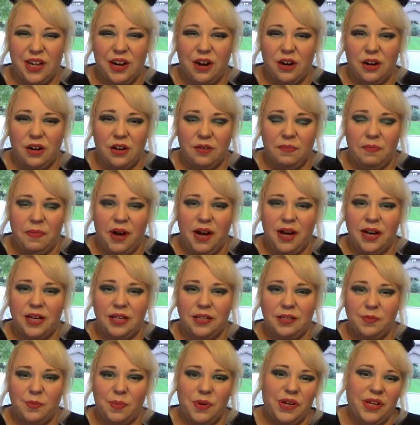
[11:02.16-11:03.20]
our
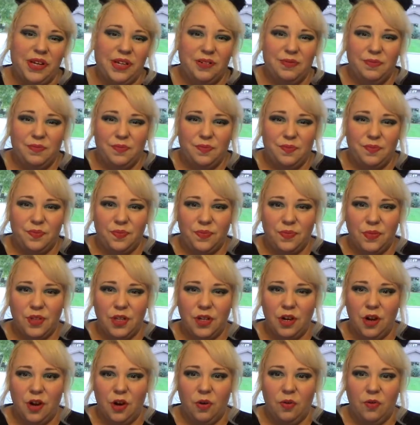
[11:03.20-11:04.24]
goodbyes, but
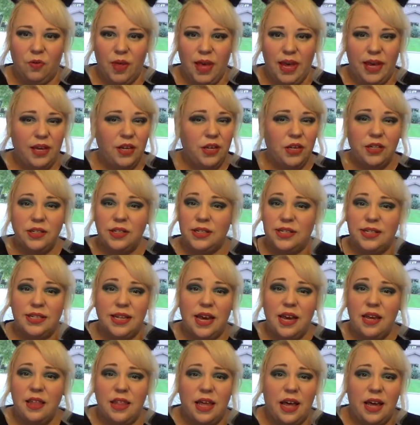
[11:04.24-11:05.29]
they couldn't
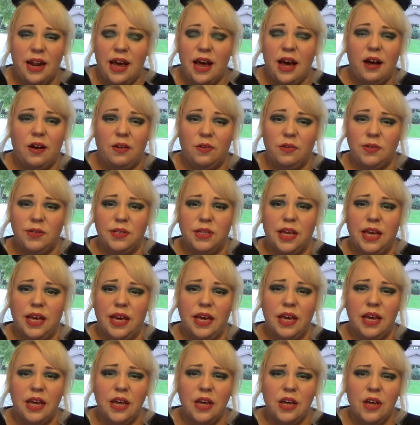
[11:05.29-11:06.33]
stay in that house.
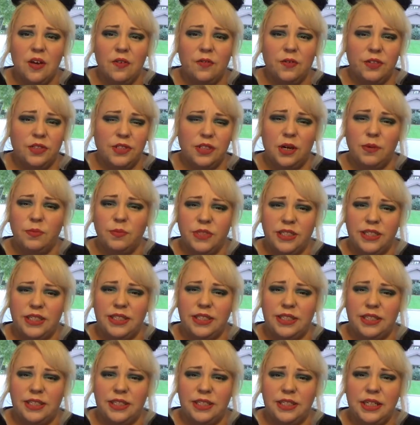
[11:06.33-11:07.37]
Like, for some
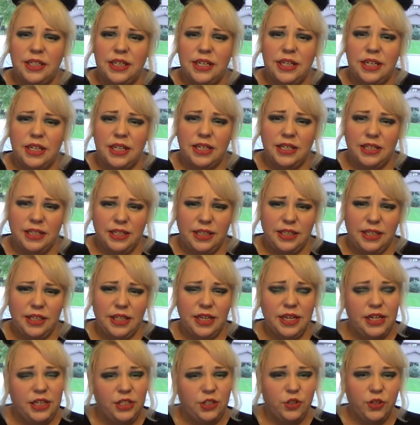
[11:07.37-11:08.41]
reason
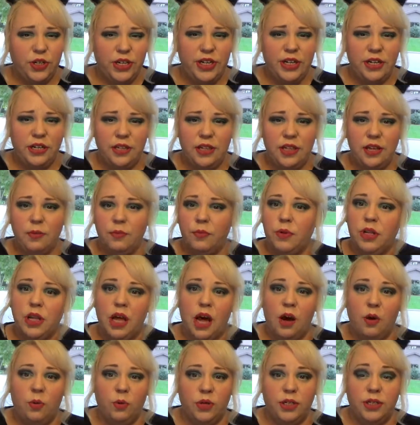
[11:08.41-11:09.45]
he treated them a
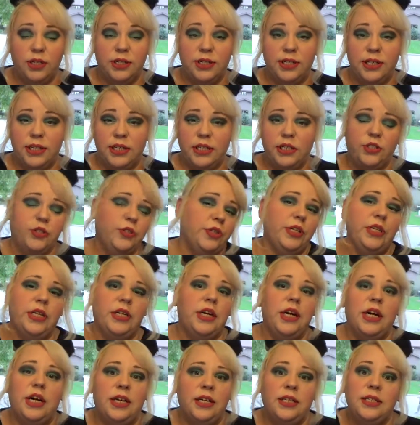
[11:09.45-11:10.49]
lot worse than he
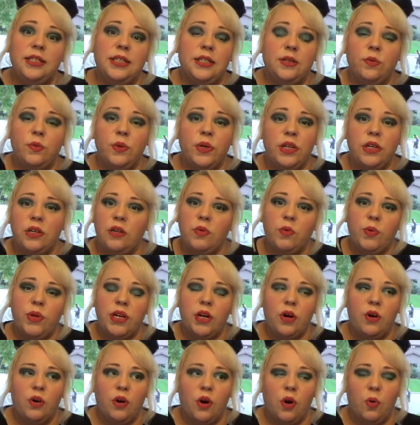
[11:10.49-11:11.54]
treated us, and we
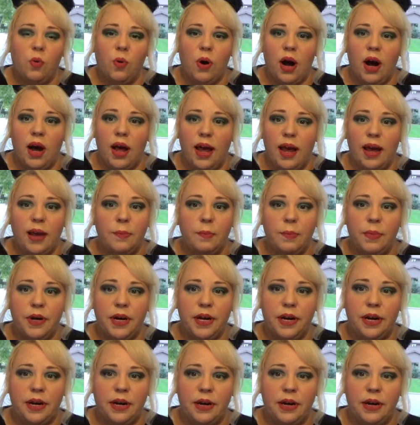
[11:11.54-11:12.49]
don't know why, but